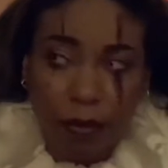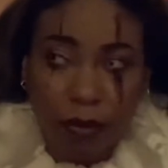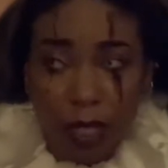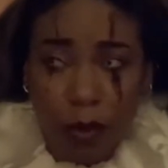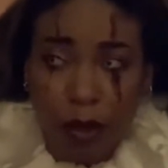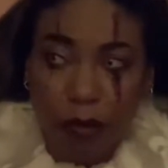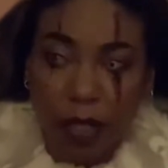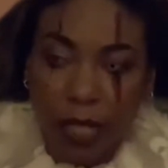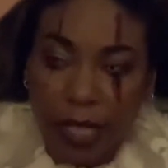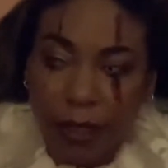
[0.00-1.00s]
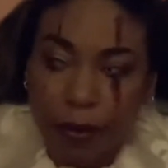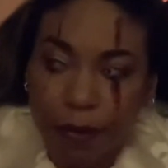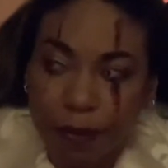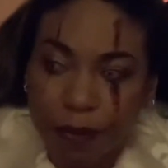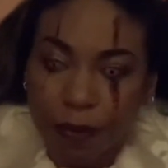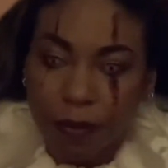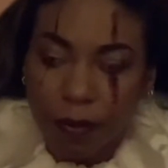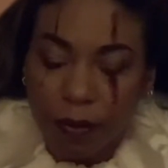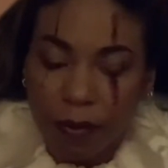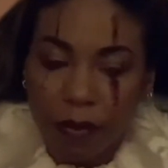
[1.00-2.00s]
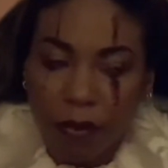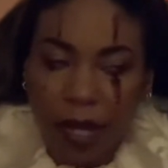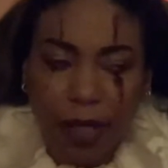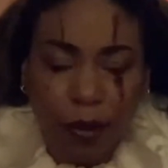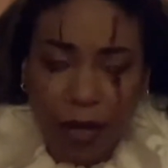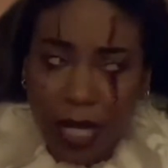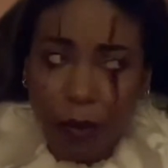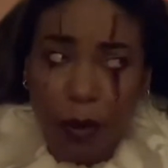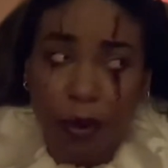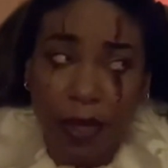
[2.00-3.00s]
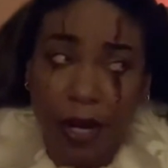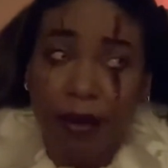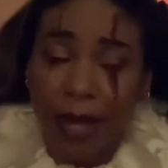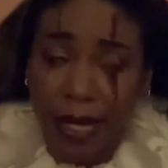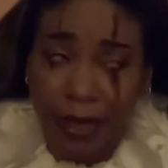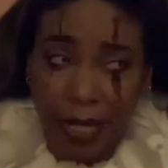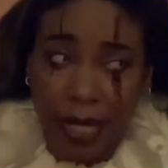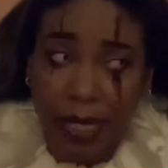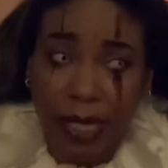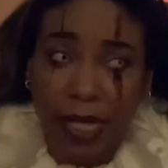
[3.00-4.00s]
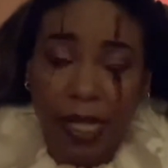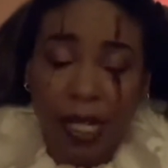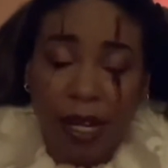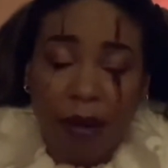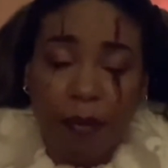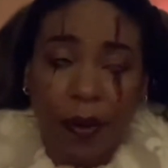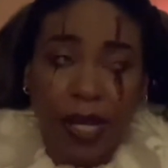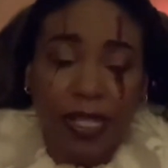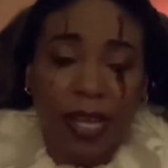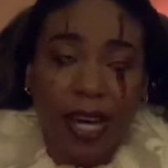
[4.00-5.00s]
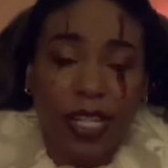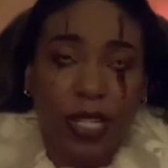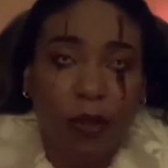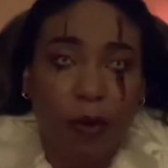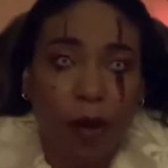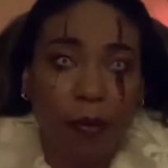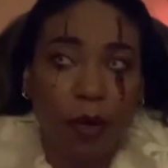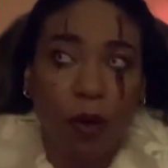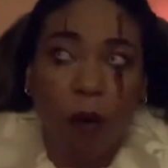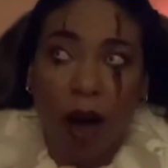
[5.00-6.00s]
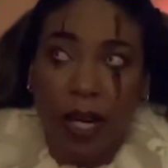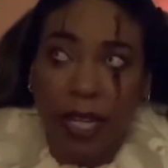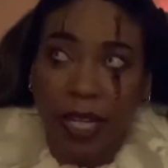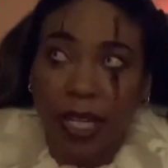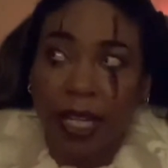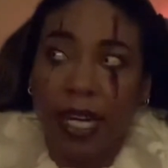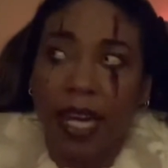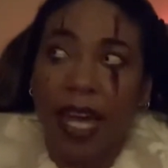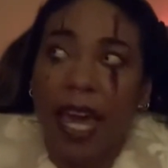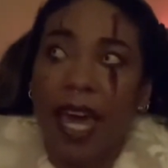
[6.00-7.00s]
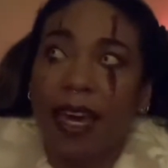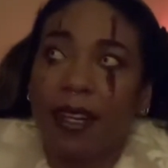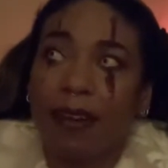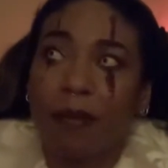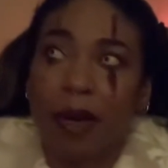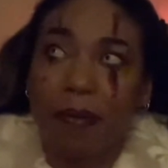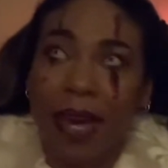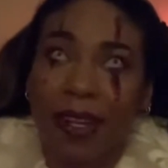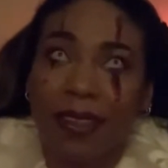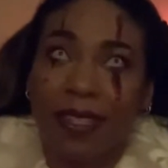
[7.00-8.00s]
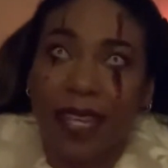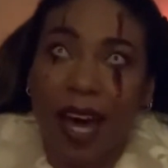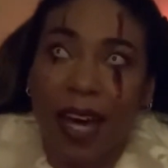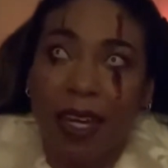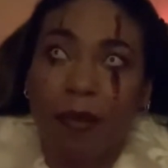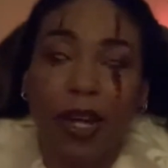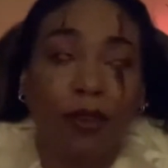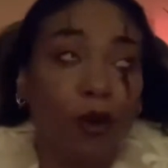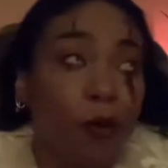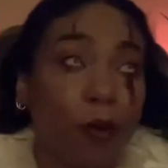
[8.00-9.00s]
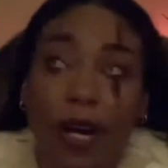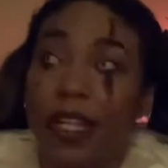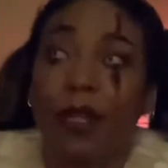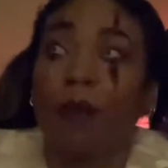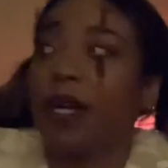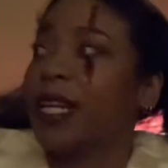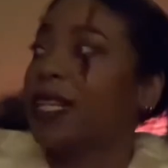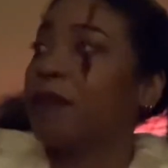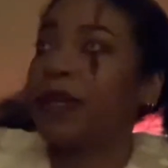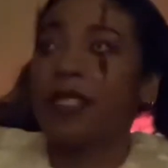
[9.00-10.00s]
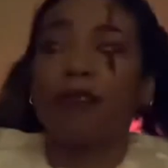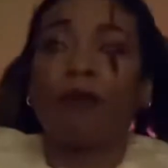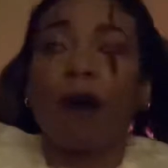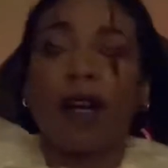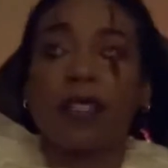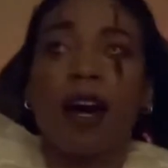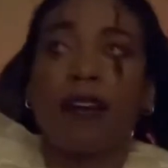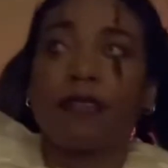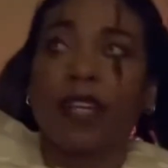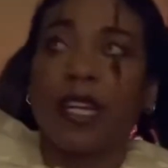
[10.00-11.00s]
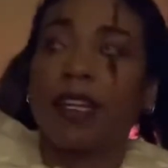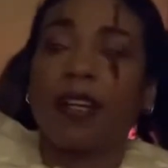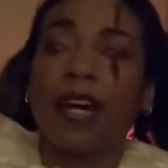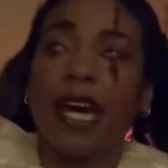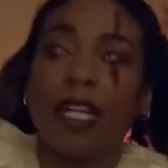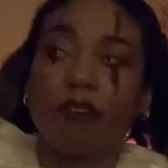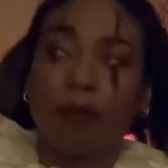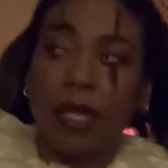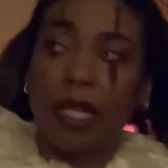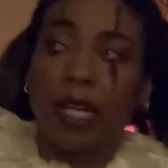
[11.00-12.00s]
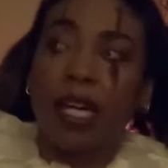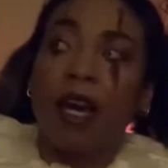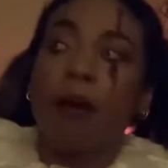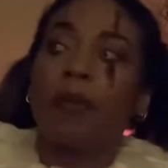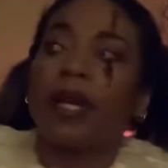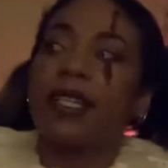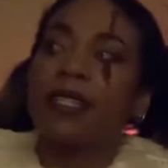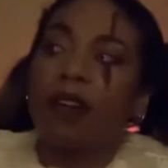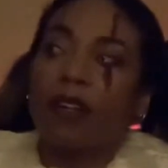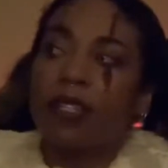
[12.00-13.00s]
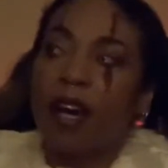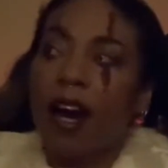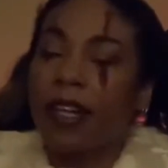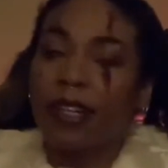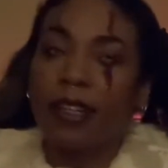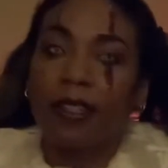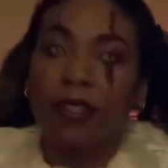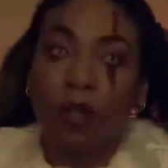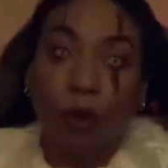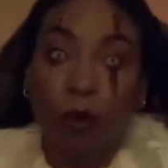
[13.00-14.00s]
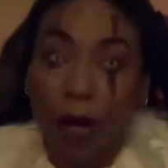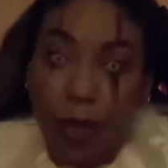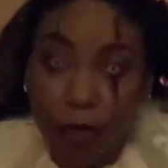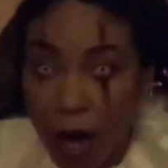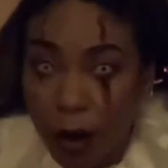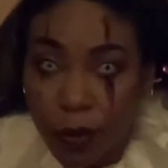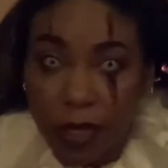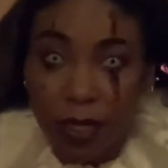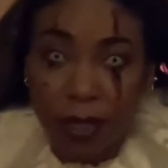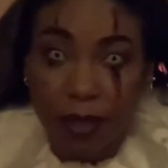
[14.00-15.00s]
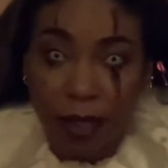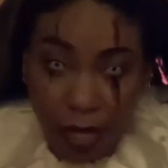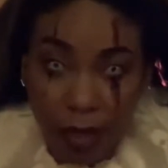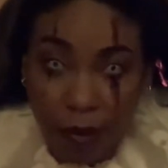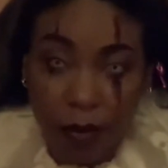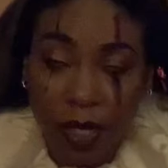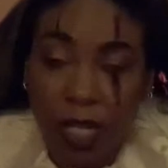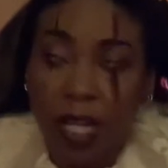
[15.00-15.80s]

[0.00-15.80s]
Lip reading: That's what it felt like. I don't think we were there that late, but I just remember walking, and my man at the time, I don't know where he went. He must have walked off like ahead of me, but I started talking to who I thought was him.